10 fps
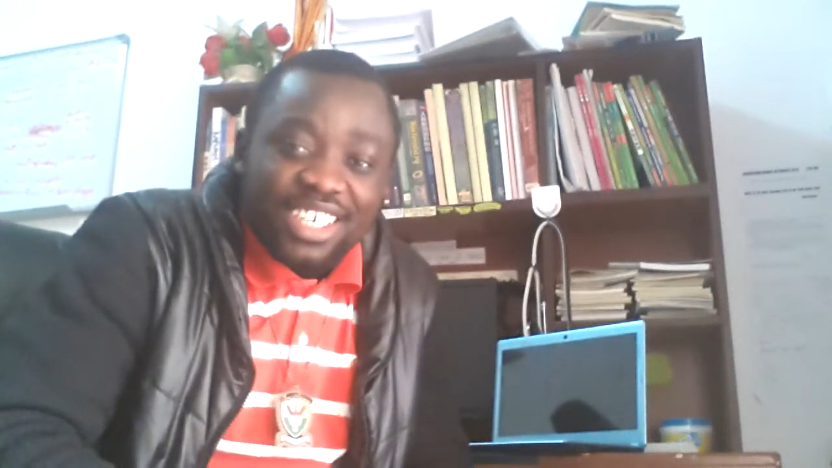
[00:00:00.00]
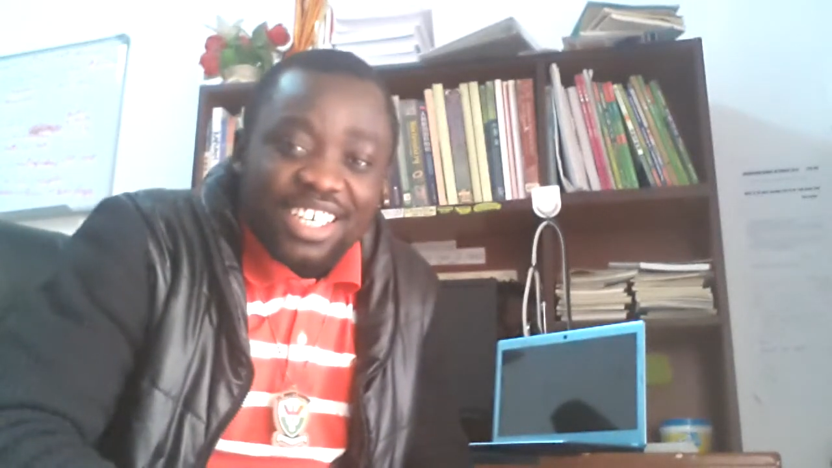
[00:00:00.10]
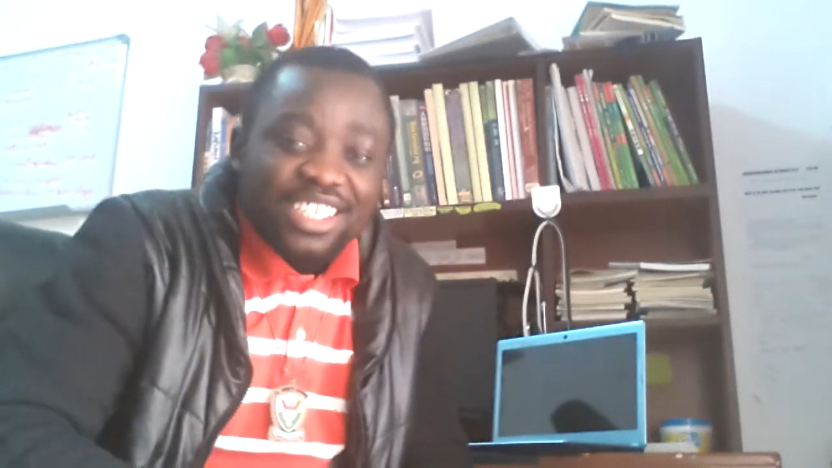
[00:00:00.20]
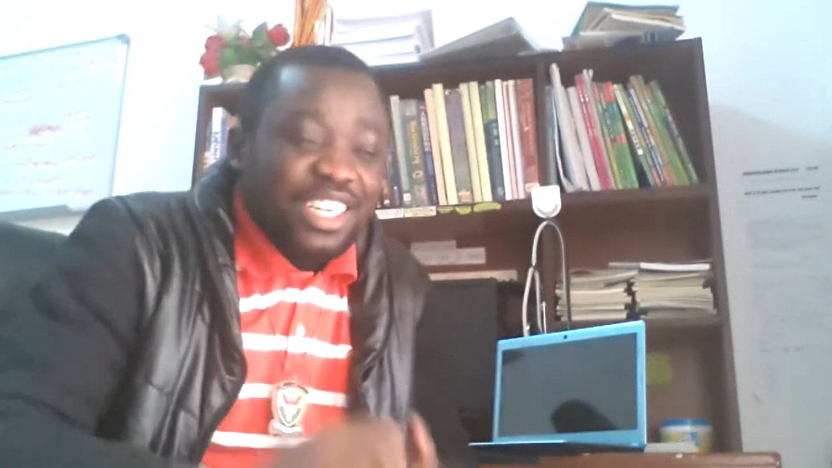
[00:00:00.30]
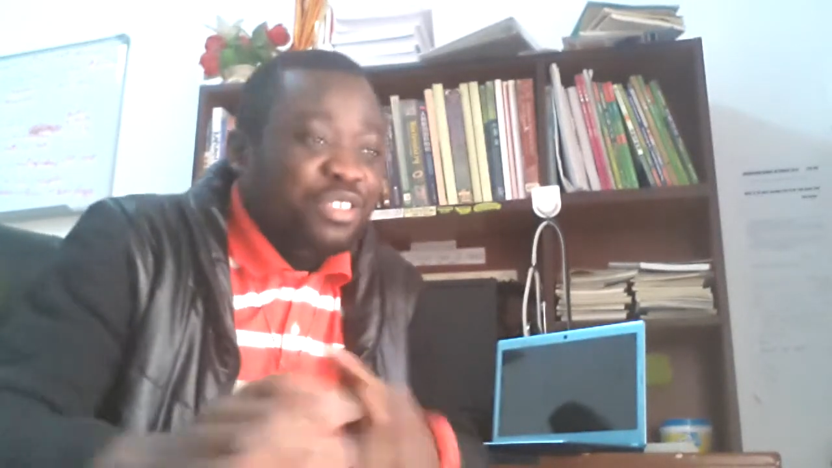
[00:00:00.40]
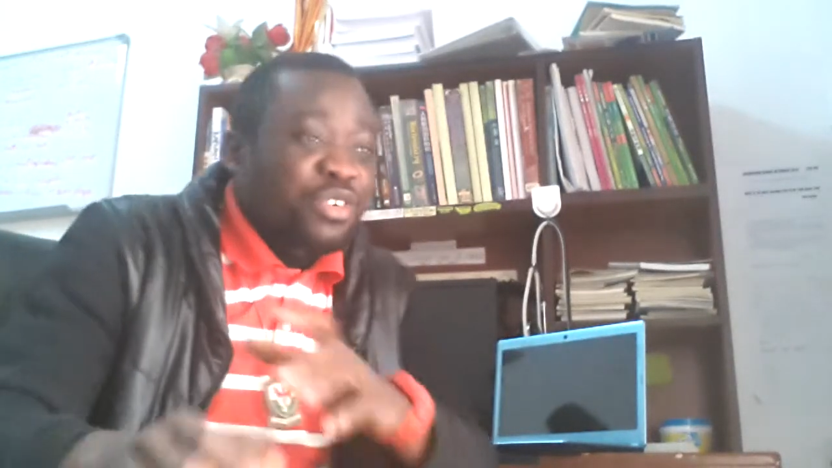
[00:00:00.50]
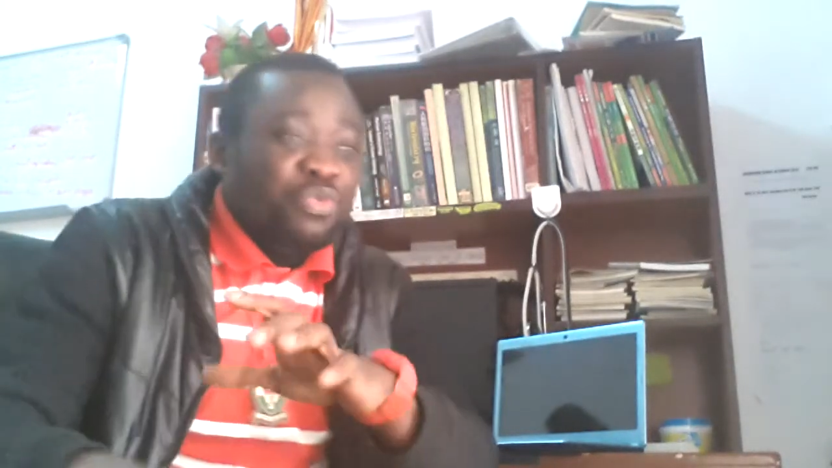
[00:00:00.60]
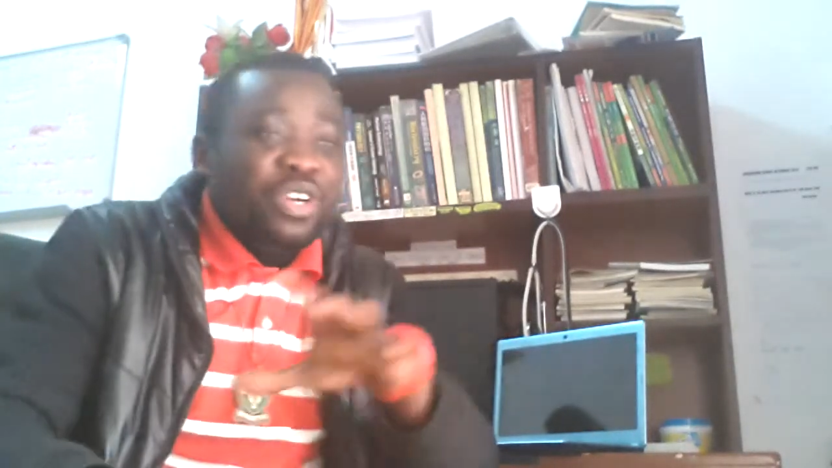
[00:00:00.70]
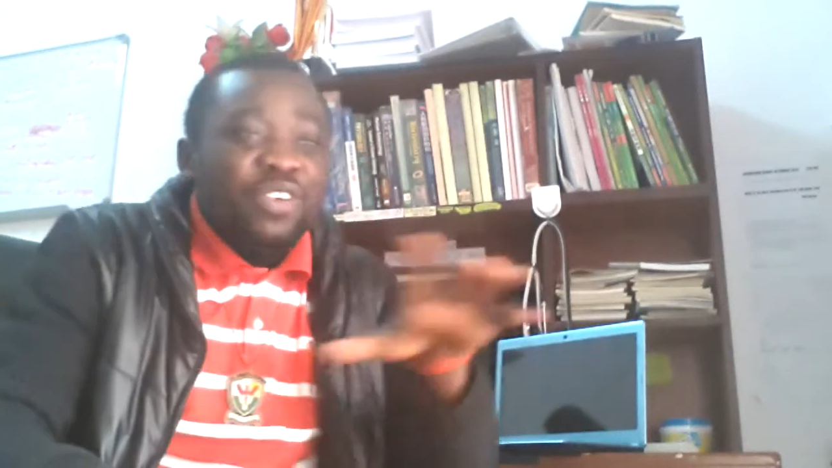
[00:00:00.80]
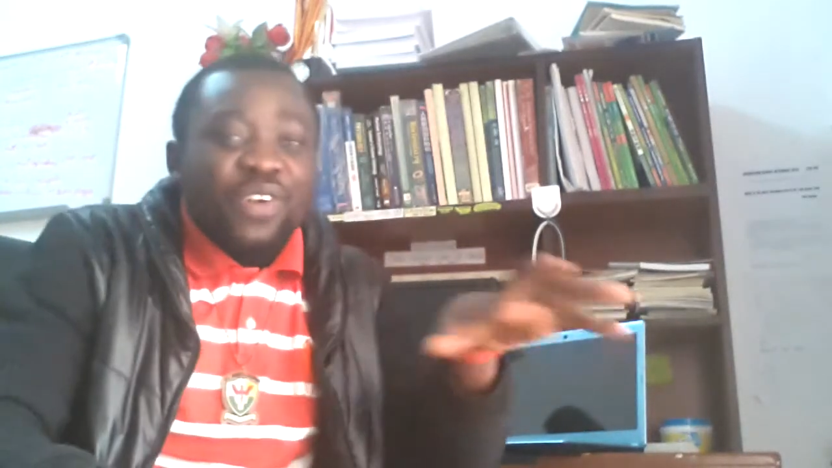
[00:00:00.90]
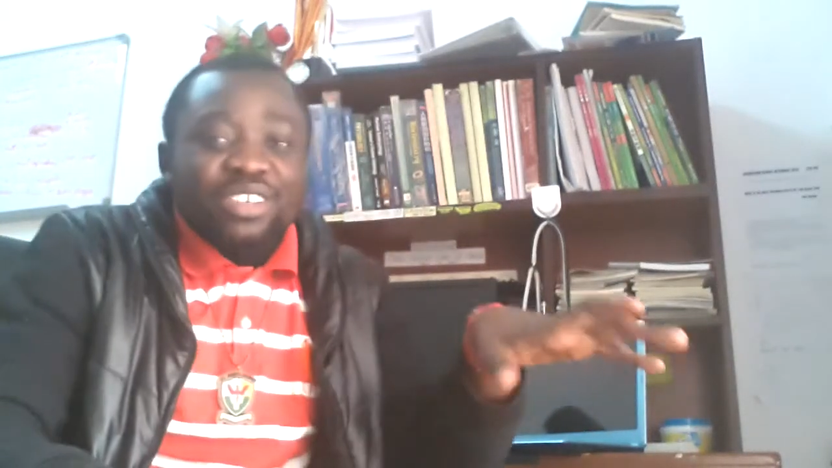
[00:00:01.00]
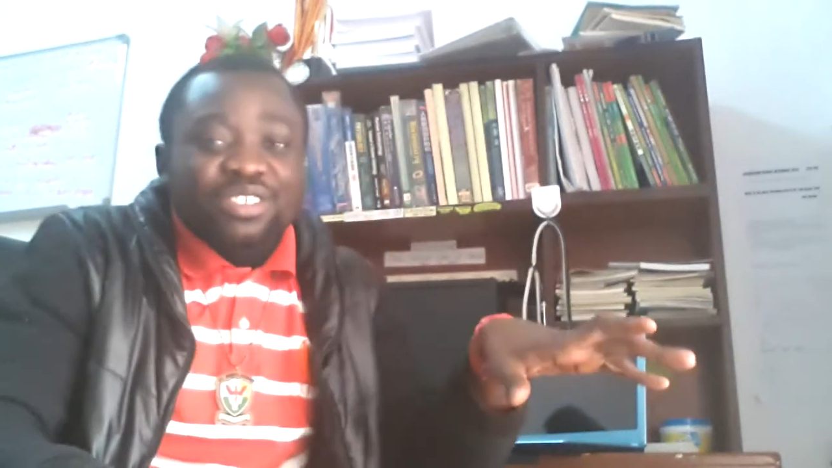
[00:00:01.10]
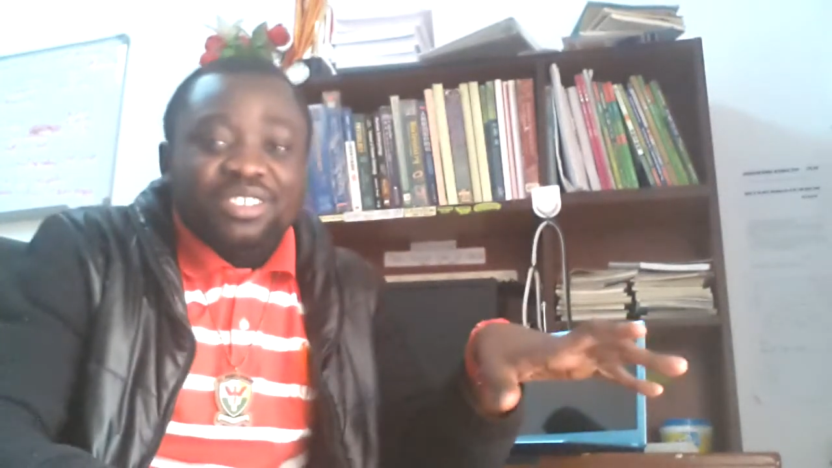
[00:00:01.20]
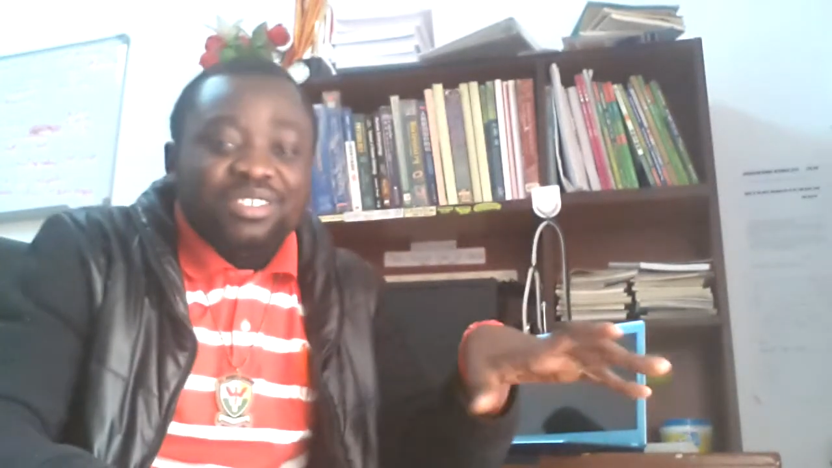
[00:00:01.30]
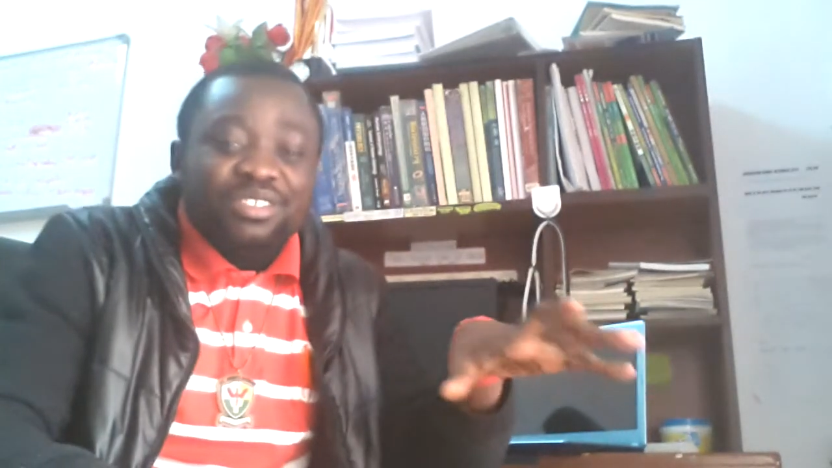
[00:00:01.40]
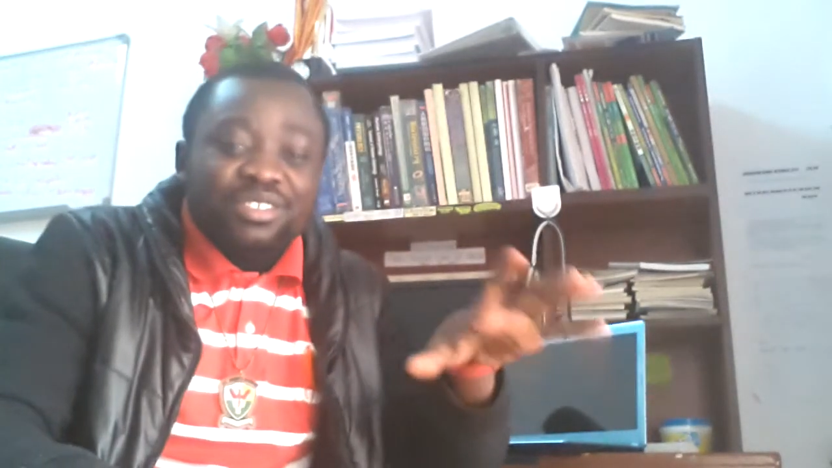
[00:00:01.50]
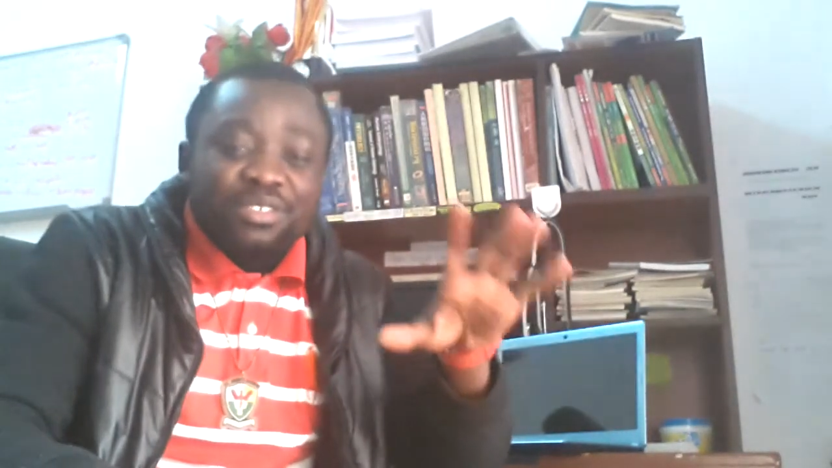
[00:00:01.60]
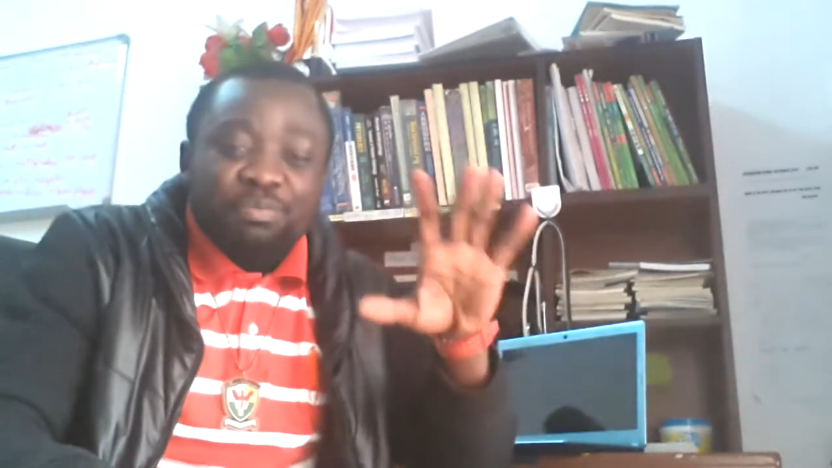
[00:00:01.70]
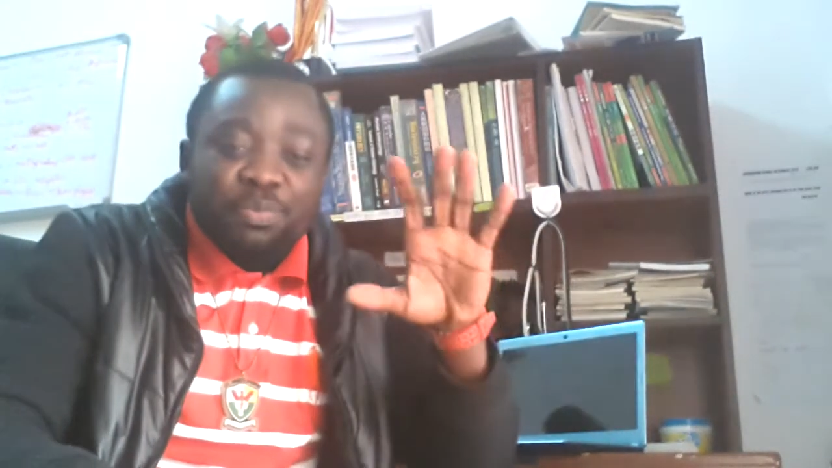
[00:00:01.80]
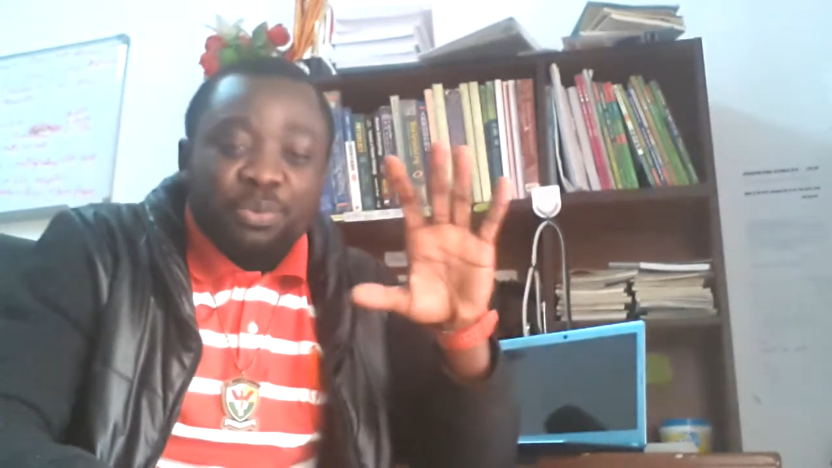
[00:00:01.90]
And that whatever
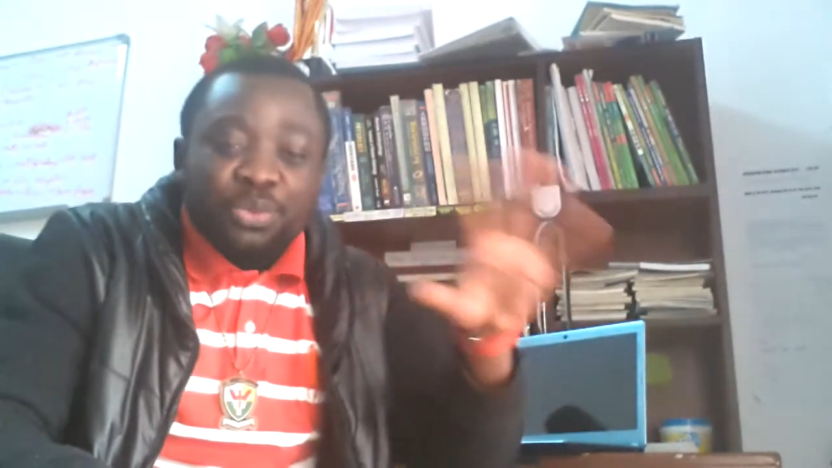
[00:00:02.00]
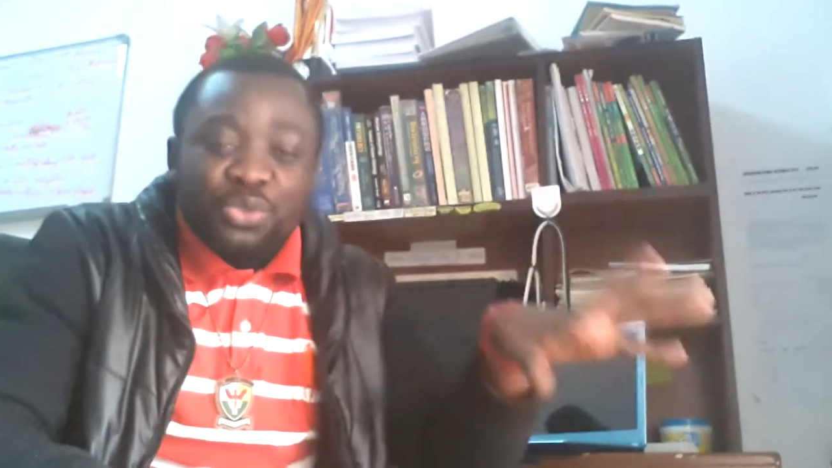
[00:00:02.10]
people